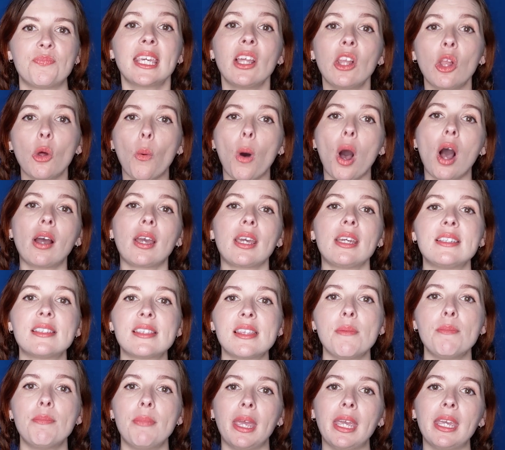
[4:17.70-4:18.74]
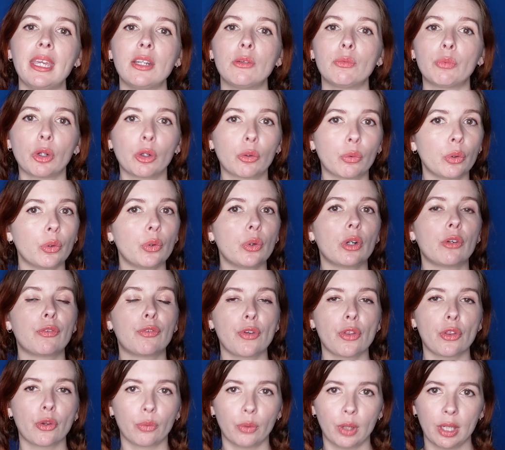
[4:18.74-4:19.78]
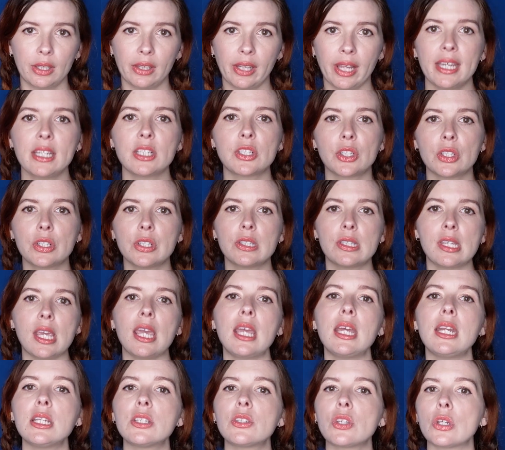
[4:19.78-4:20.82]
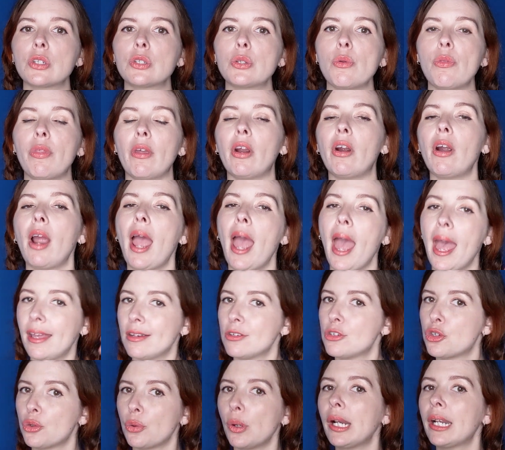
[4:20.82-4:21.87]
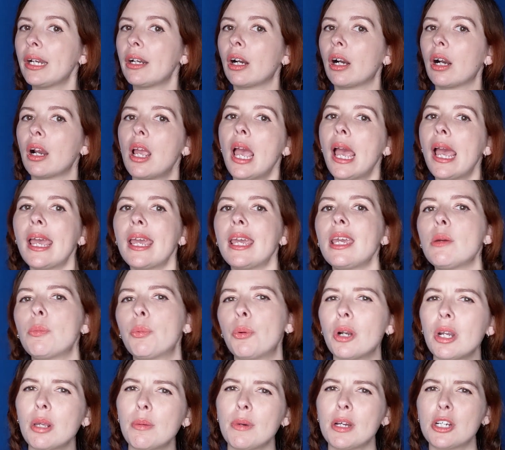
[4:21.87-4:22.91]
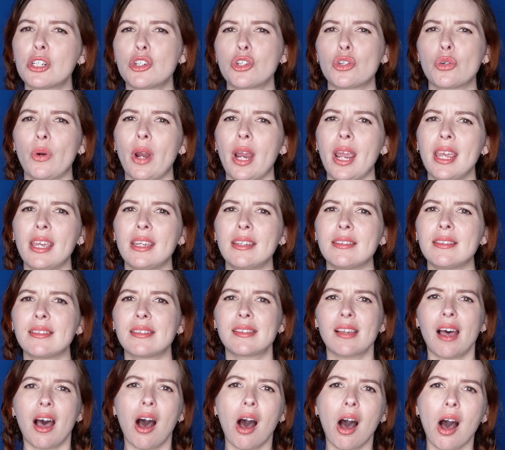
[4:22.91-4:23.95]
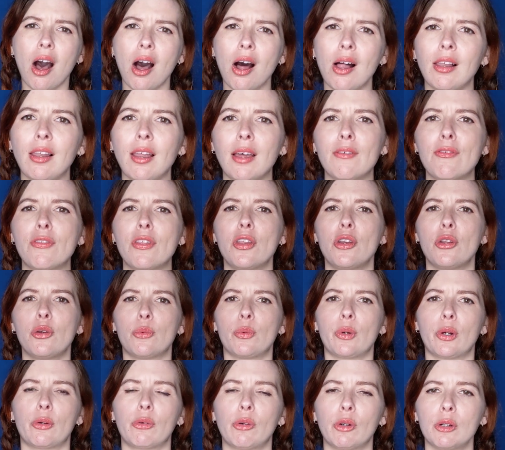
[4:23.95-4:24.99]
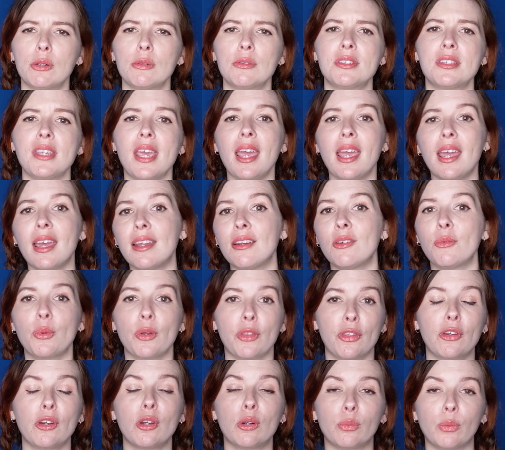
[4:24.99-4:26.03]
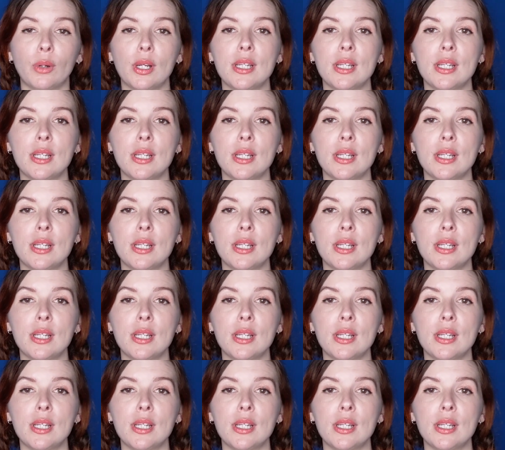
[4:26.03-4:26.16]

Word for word: Kilowog is the main recruiter for the Green Lanterns and is also their head trainer. He pretty much trains all of the new recruits and with good